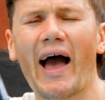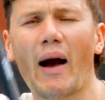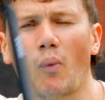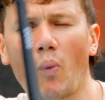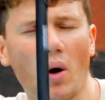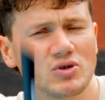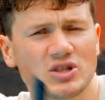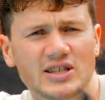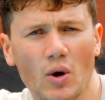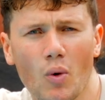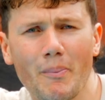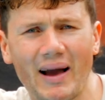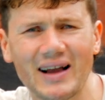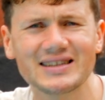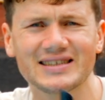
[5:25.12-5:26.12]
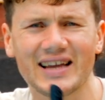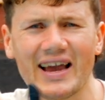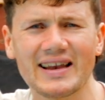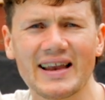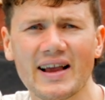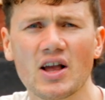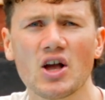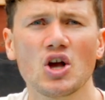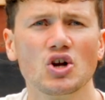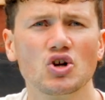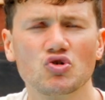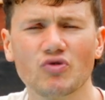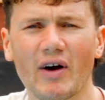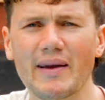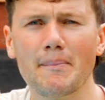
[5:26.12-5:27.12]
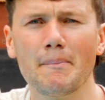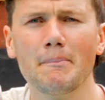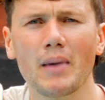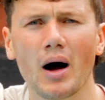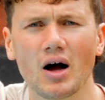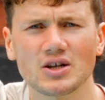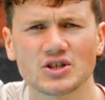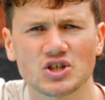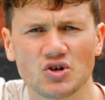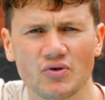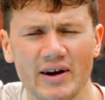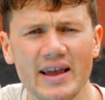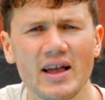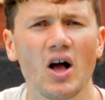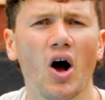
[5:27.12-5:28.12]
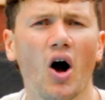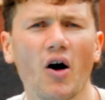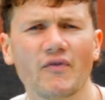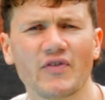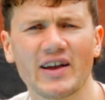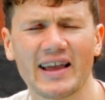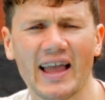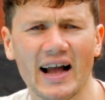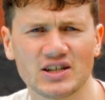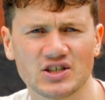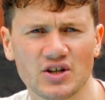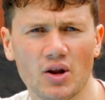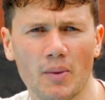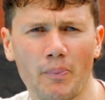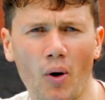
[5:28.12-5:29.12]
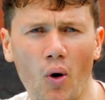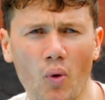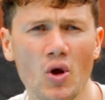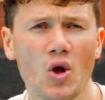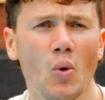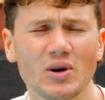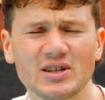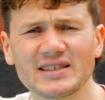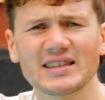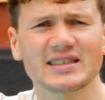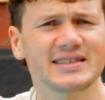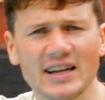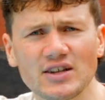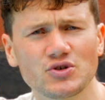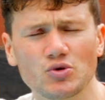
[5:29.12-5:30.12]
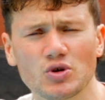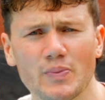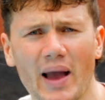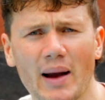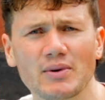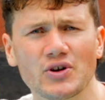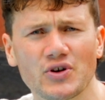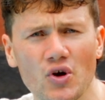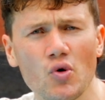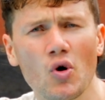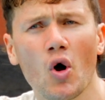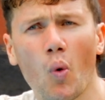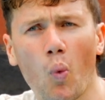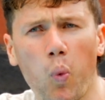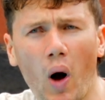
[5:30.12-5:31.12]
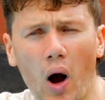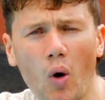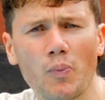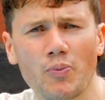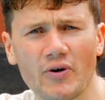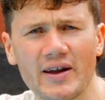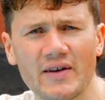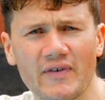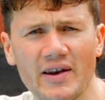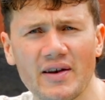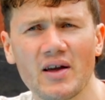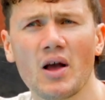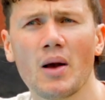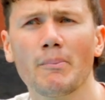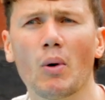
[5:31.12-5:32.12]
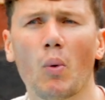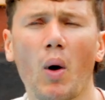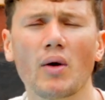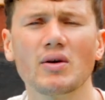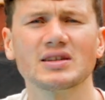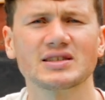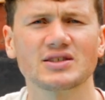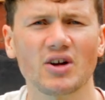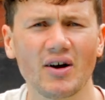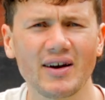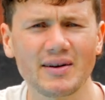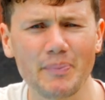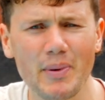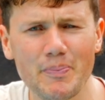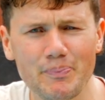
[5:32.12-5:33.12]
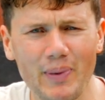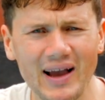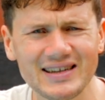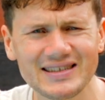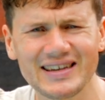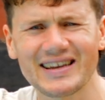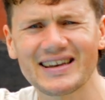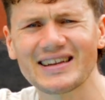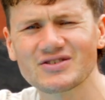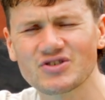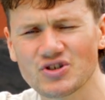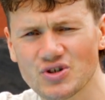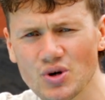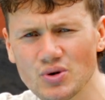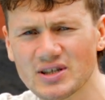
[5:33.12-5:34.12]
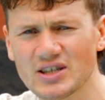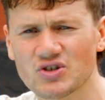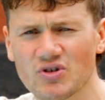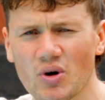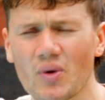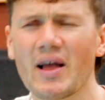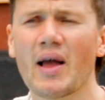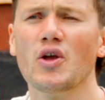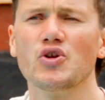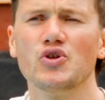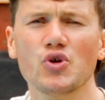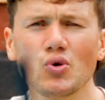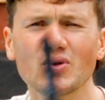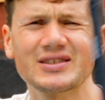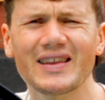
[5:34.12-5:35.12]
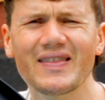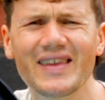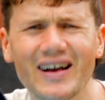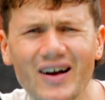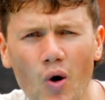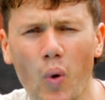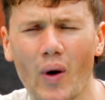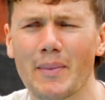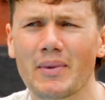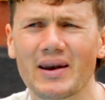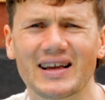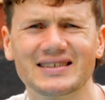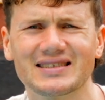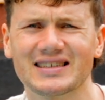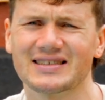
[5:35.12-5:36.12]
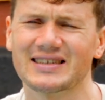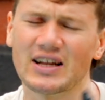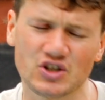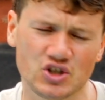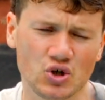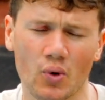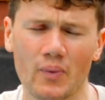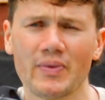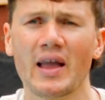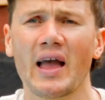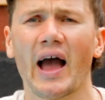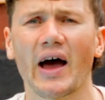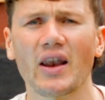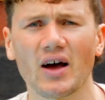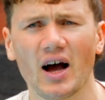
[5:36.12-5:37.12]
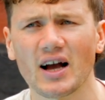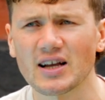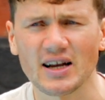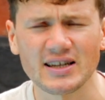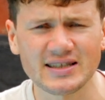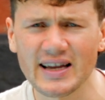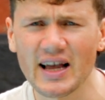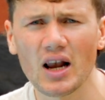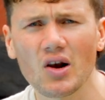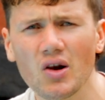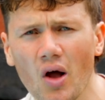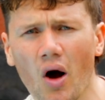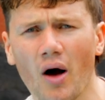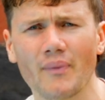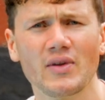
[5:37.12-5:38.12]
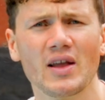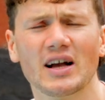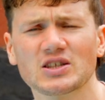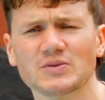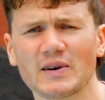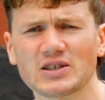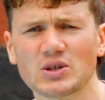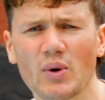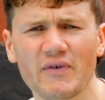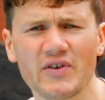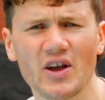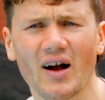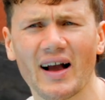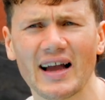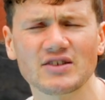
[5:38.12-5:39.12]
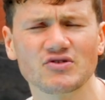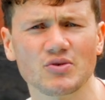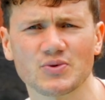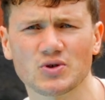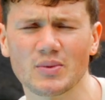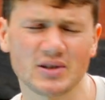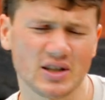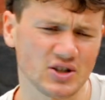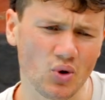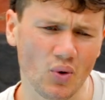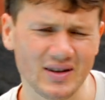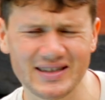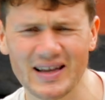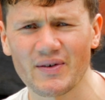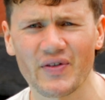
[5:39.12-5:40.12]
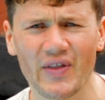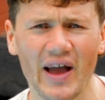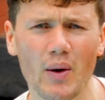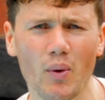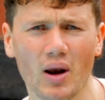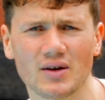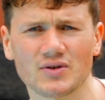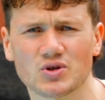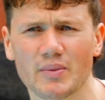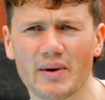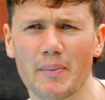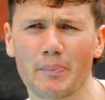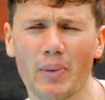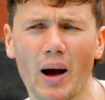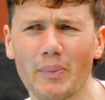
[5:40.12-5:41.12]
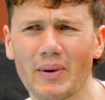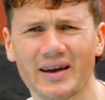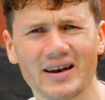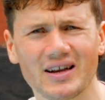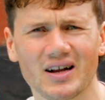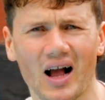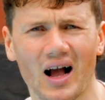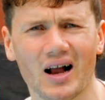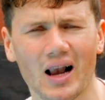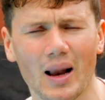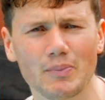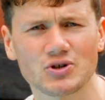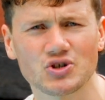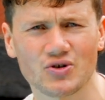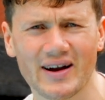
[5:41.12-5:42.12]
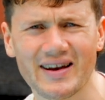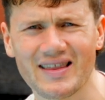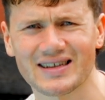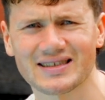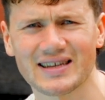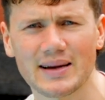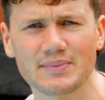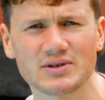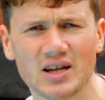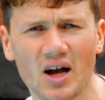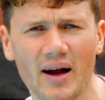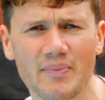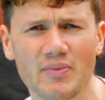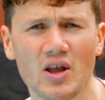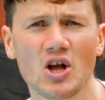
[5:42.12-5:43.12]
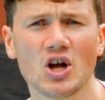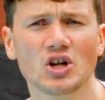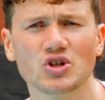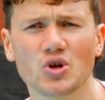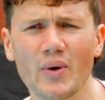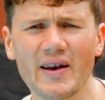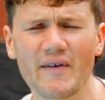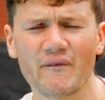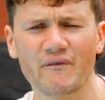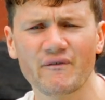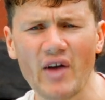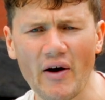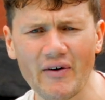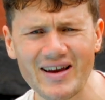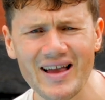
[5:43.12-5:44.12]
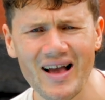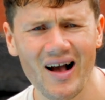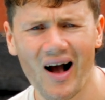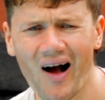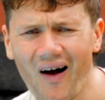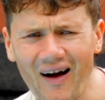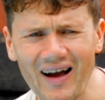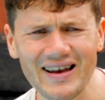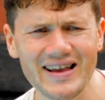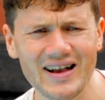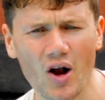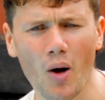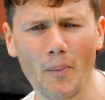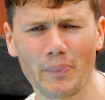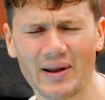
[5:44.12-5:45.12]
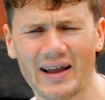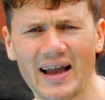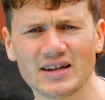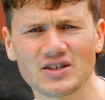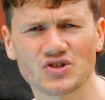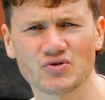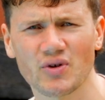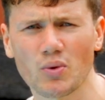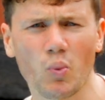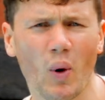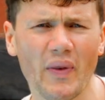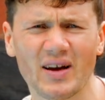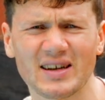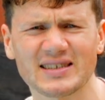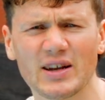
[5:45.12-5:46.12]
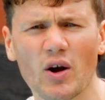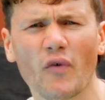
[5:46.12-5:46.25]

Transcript: while still maintaining great mastery of the catch and the pull, which is essential to be able to do while breathing. But while you're trying to be basic and introduce this drill, using the equipment is essential. And I see a lot, especially with young age group swimmers. I saw this the other day while I was swimming in public and a club were training at the same time, doing a very highly complicated drill, one that I see